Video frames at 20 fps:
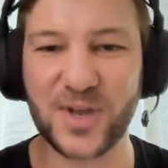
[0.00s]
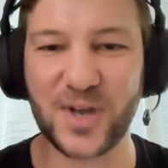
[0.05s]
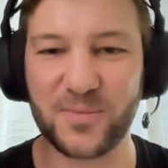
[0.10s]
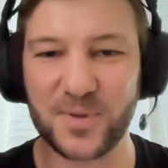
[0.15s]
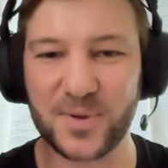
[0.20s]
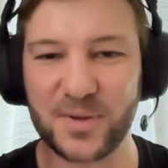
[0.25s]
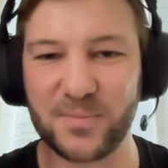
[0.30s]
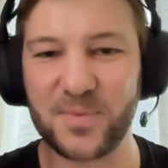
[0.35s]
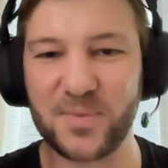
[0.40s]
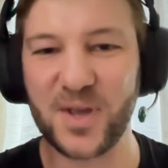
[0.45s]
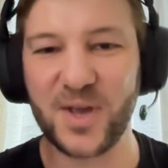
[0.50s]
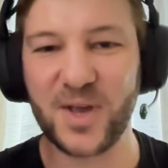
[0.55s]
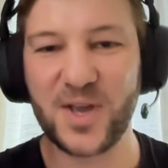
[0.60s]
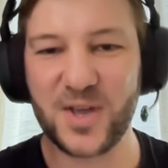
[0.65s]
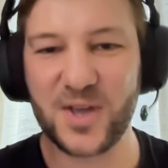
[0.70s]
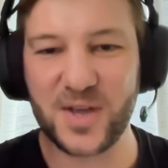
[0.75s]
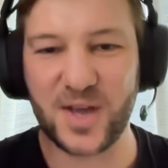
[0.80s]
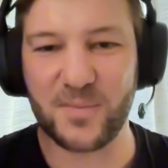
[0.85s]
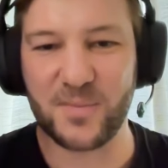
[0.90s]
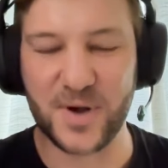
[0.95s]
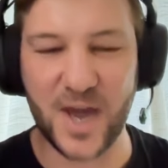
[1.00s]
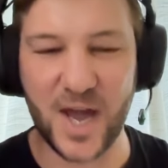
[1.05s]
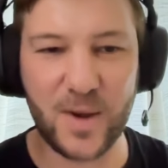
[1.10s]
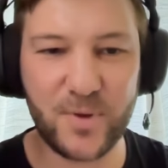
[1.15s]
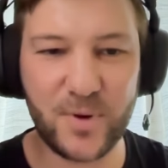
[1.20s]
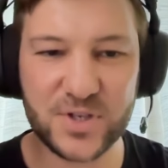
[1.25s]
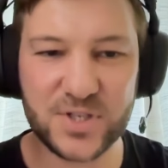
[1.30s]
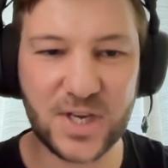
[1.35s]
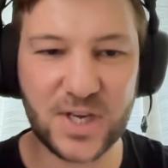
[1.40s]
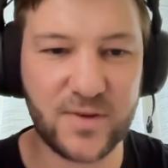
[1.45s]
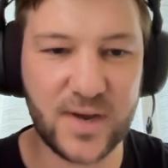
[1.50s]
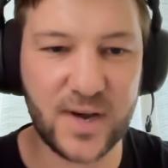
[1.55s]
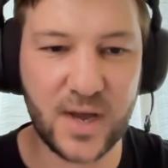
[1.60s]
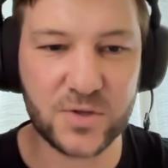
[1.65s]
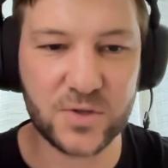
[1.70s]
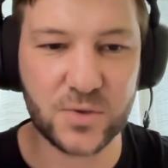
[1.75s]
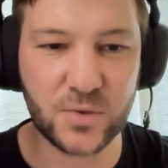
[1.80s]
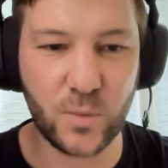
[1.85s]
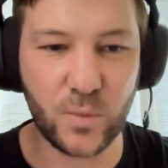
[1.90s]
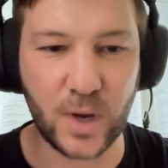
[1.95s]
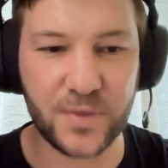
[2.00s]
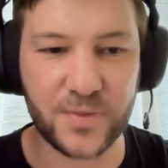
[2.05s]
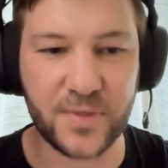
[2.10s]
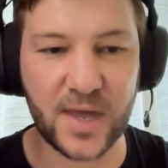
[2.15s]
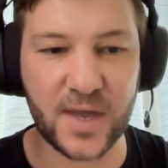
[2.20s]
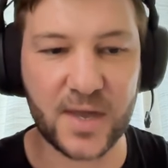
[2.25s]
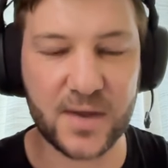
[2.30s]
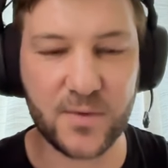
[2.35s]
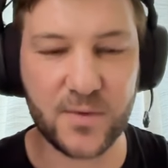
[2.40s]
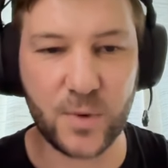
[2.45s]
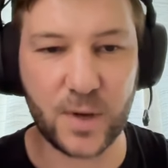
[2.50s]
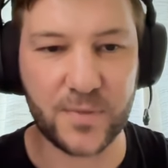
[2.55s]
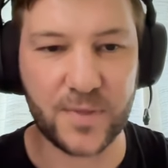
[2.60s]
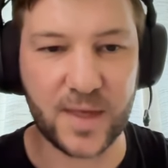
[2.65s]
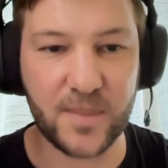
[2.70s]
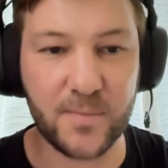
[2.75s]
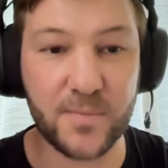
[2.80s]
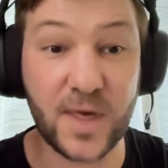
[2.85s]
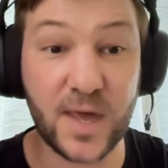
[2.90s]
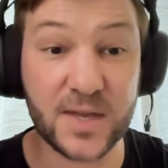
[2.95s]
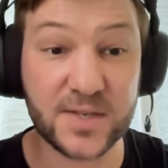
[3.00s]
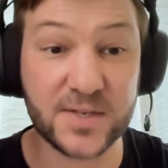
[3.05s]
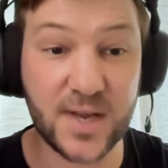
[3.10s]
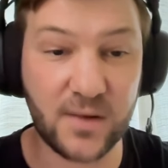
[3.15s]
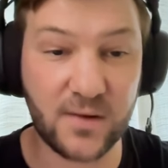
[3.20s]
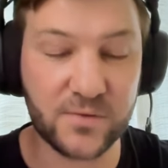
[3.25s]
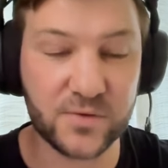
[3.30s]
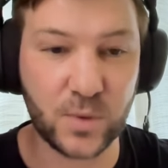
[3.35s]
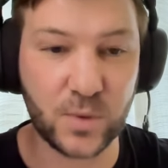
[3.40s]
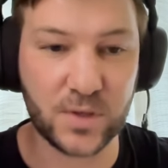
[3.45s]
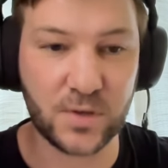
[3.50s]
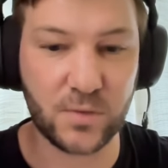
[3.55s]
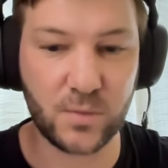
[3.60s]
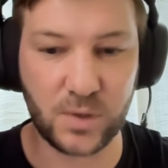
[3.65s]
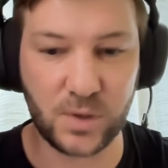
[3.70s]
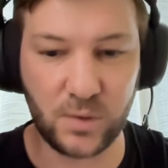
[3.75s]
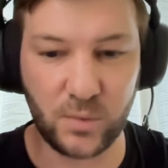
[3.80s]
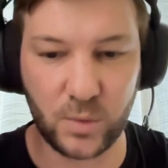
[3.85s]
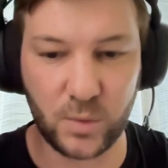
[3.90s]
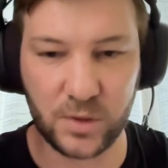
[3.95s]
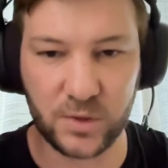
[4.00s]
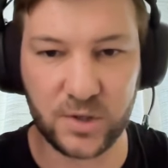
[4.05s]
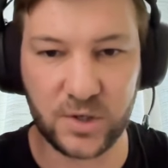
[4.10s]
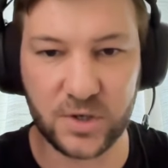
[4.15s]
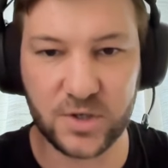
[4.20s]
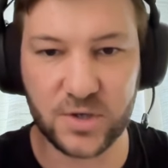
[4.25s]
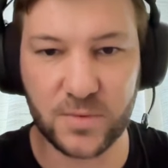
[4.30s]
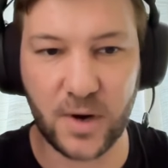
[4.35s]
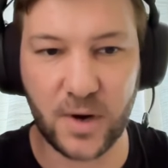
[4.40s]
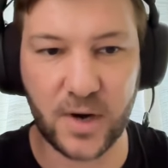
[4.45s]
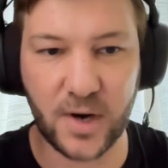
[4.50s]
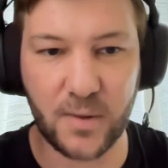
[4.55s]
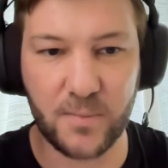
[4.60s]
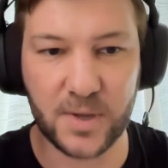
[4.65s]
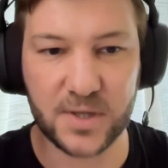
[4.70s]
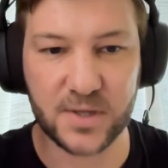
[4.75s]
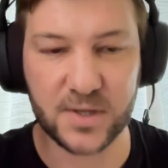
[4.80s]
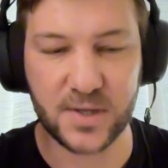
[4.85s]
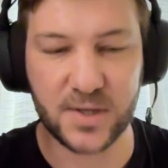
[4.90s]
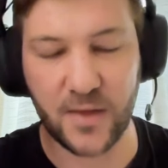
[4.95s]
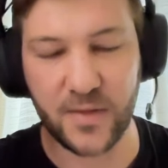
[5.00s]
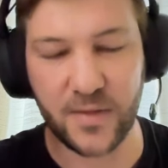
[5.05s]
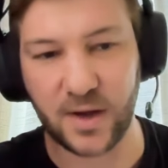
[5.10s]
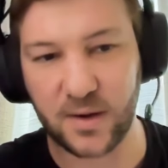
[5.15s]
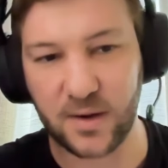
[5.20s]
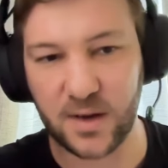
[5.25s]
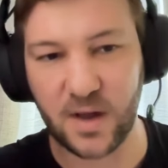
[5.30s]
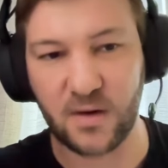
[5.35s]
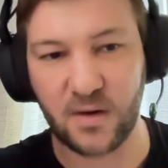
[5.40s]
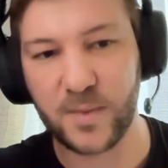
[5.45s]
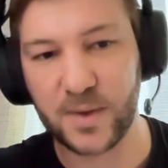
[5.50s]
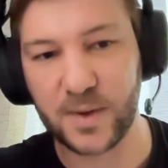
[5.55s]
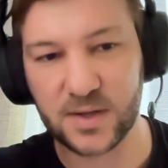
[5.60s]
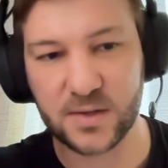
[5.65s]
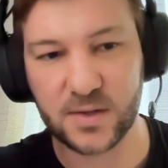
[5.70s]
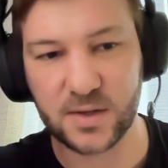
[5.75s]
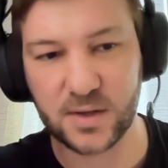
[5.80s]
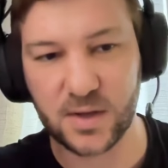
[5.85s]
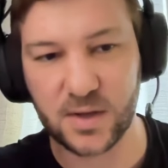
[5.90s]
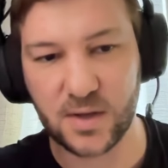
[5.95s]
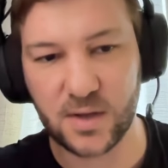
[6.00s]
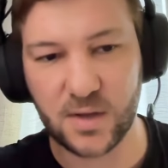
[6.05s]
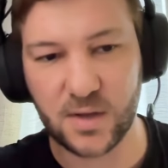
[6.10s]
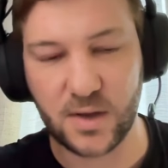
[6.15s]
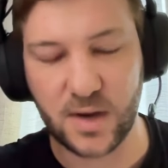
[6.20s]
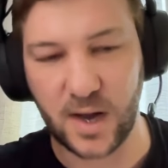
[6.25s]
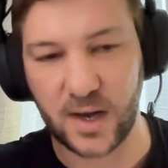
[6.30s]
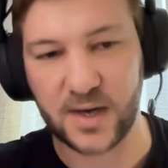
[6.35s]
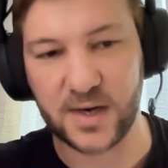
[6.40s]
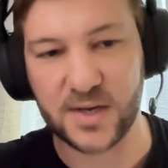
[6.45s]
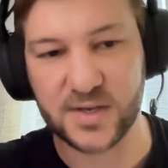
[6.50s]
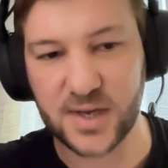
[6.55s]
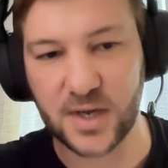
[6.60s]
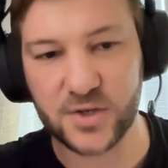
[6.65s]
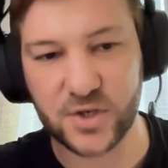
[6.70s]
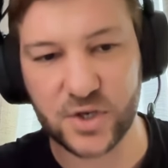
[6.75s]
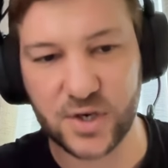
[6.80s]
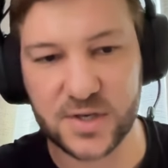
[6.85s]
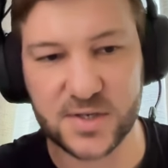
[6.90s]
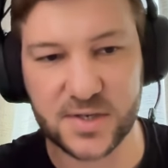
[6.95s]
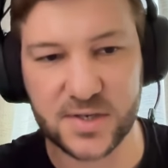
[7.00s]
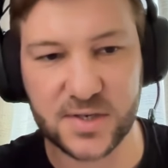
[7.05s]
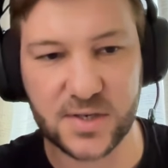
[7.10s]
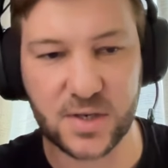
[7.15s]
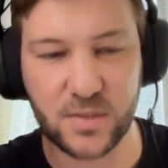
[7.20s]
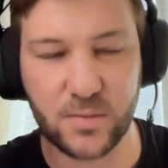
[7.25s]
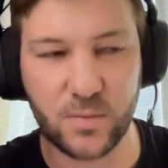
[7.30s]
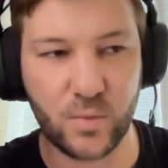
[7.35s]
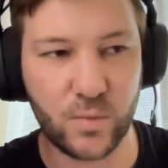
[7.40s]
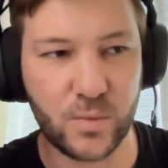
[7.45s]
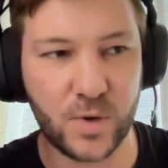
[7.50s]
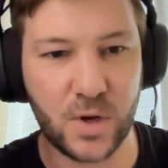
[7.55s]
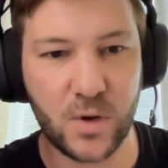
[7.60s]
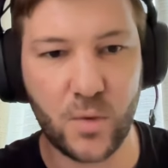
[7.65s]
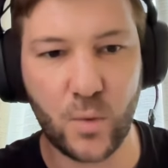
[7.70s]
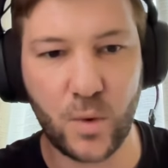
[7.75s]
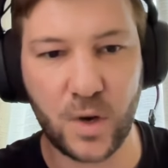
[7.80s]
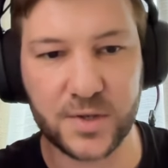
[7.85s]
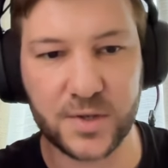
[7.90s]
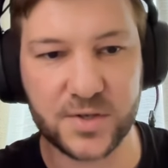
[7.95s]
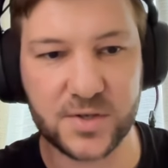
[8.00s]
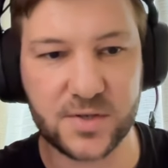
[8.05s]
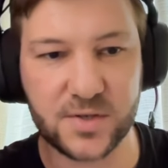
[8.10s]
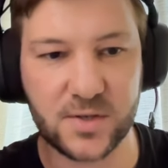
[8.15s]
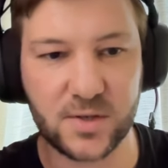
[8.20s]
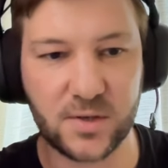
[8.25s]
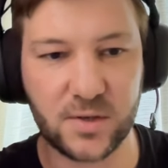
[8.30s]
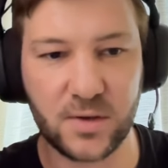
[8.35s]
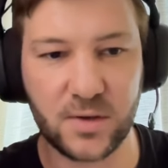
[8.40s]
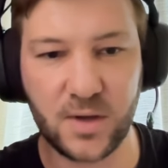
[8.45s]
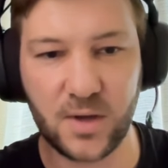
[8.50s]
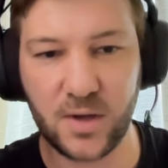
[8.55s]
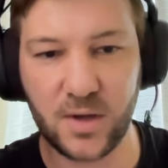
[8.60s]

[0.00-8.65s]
So no person even knows what themselves will do tomorrow. But now the government, like in a socialist system, wants to